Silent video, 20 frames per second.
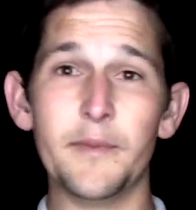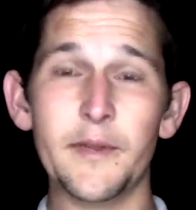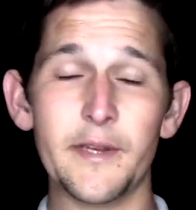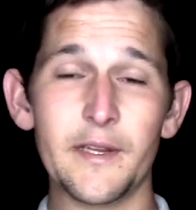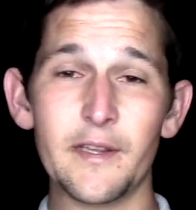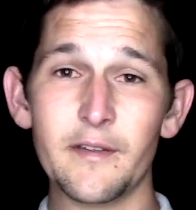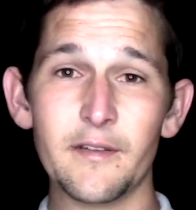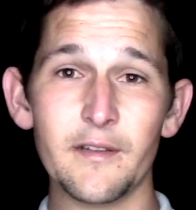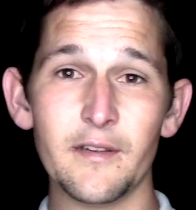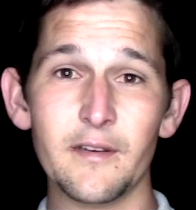
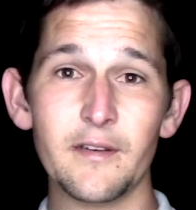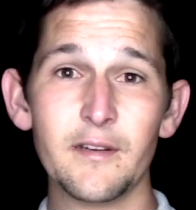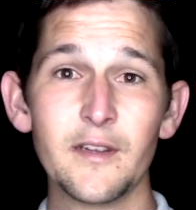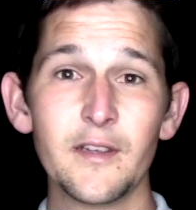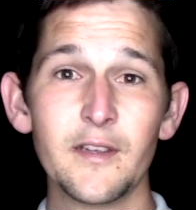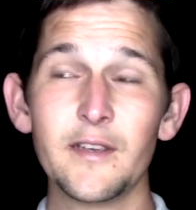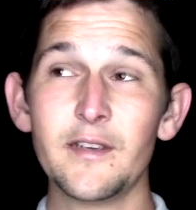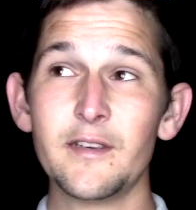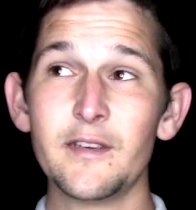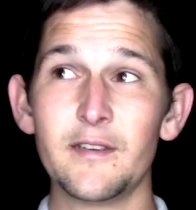beneath it.
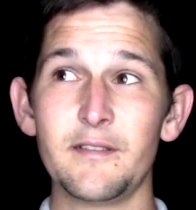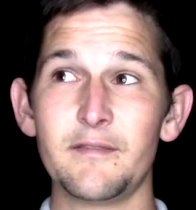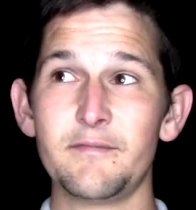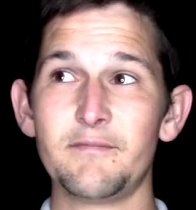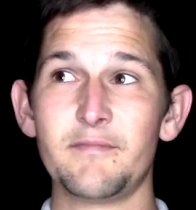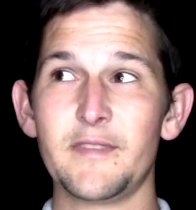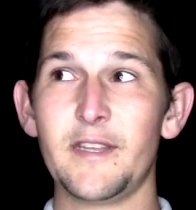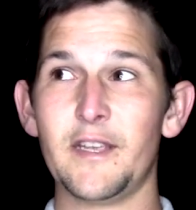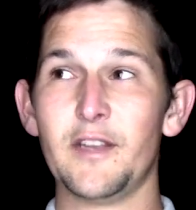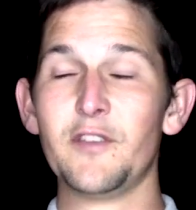
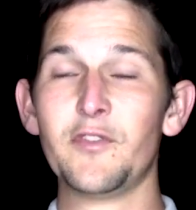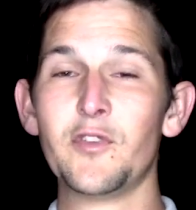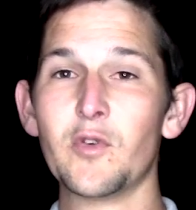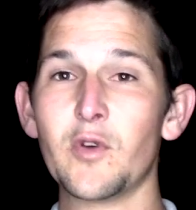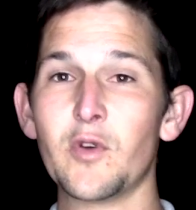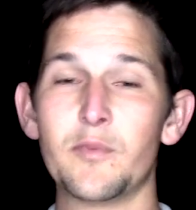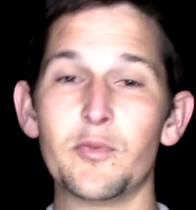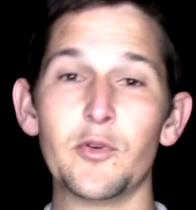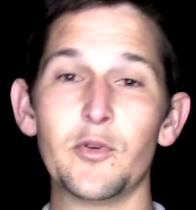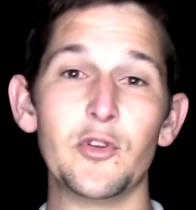And if you
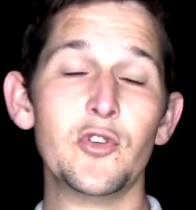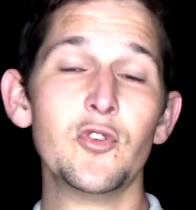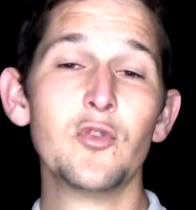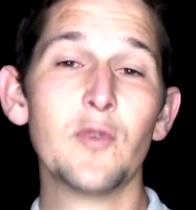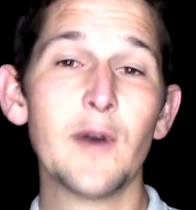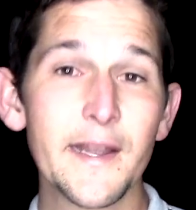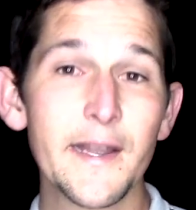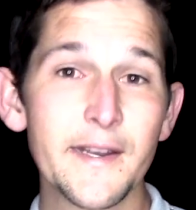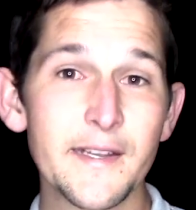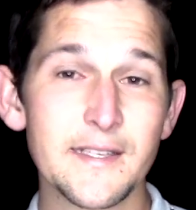want to put
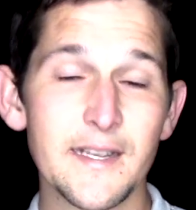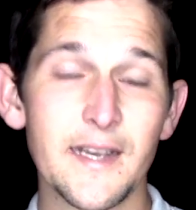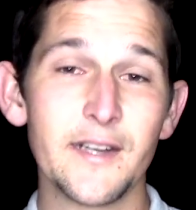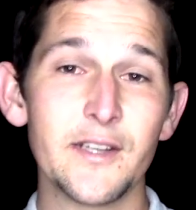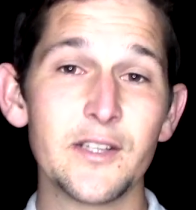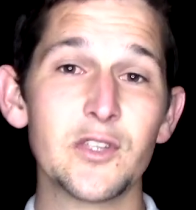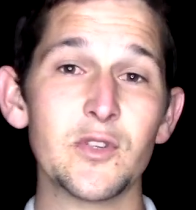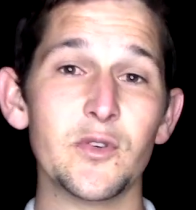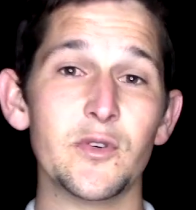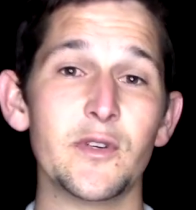UI design
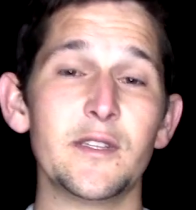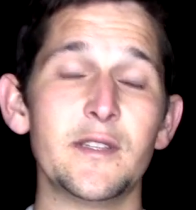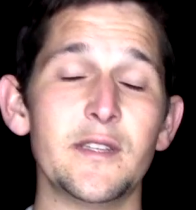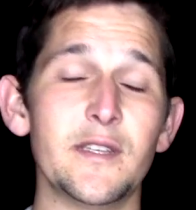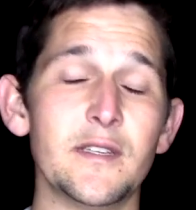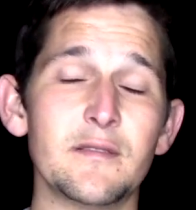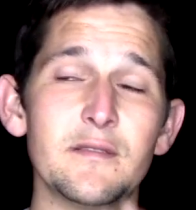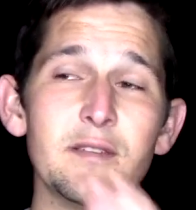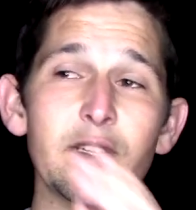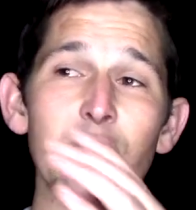into it,
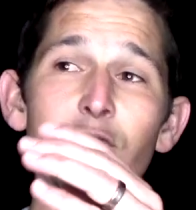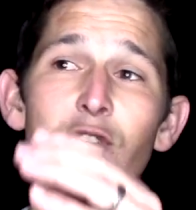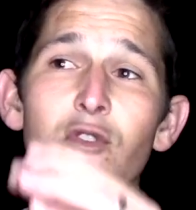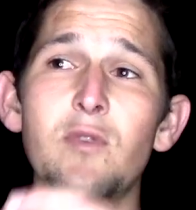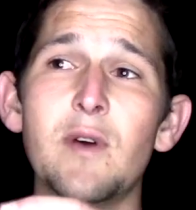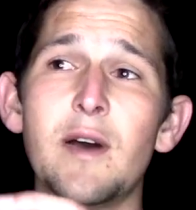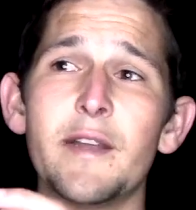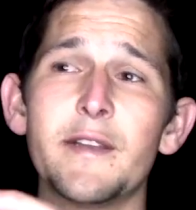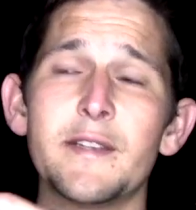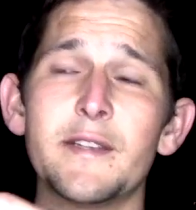then
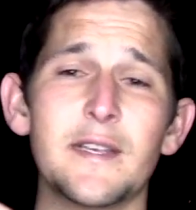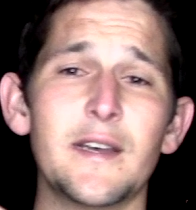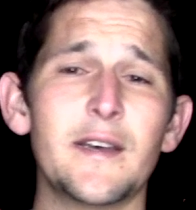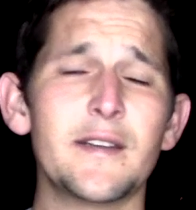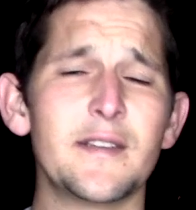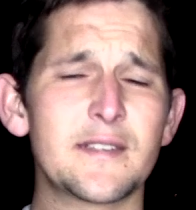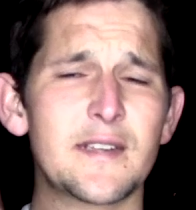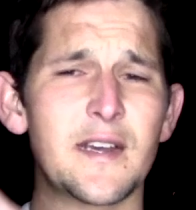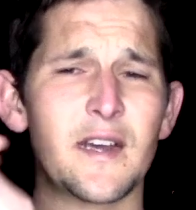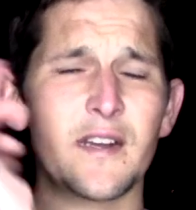UI
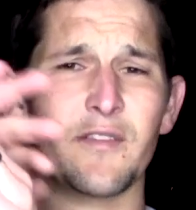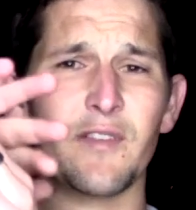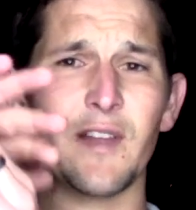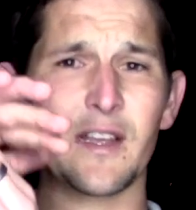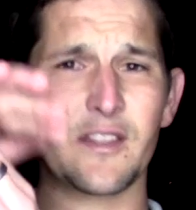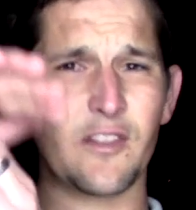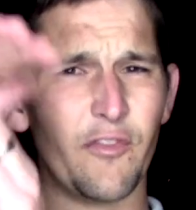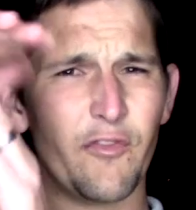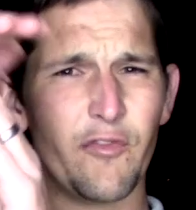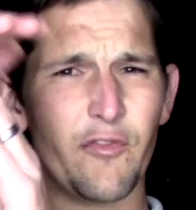design is kind of
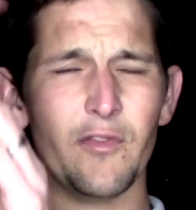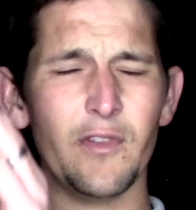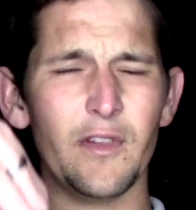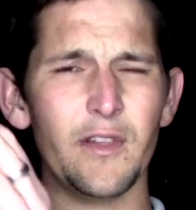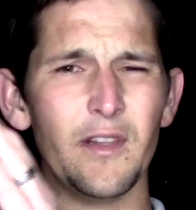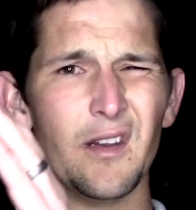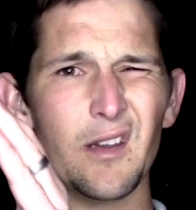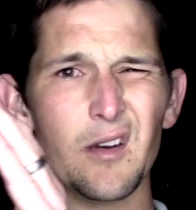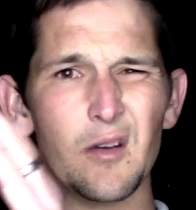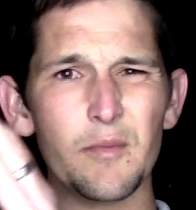like the
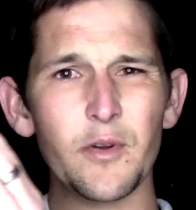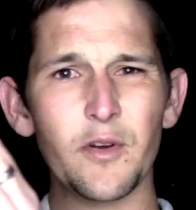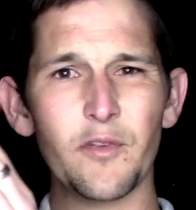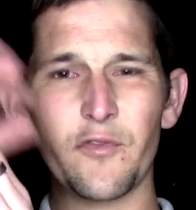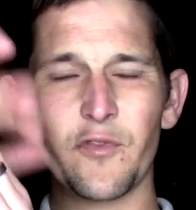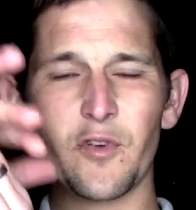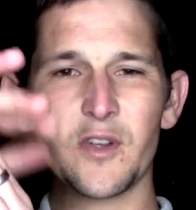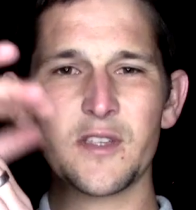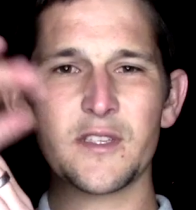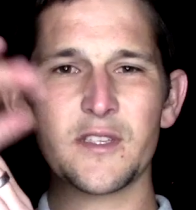little bit of
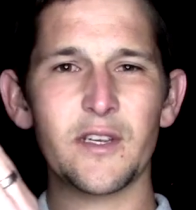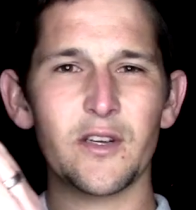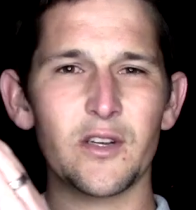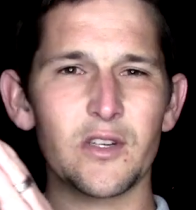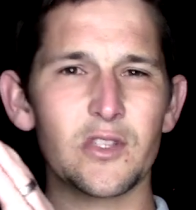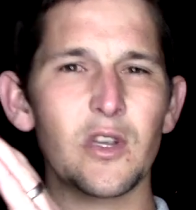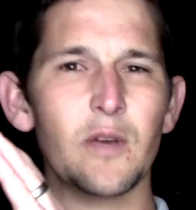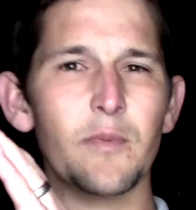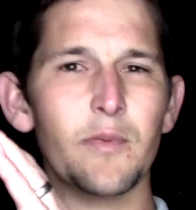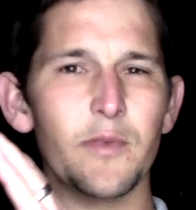frosting
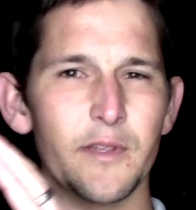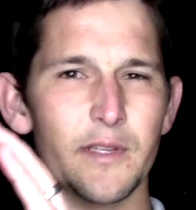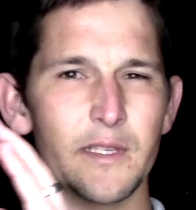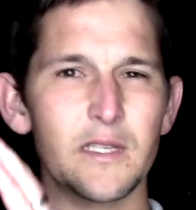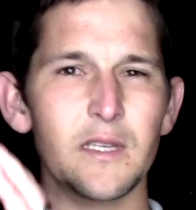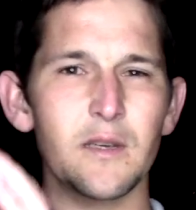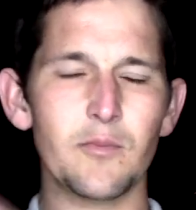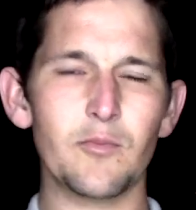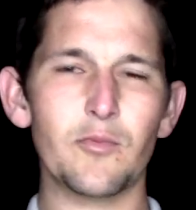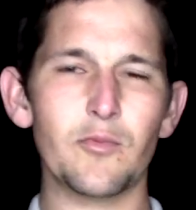on top of the
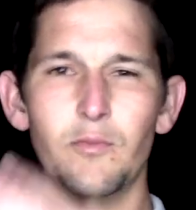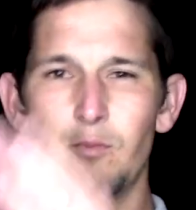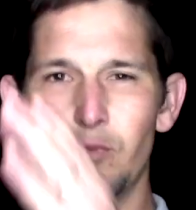tip,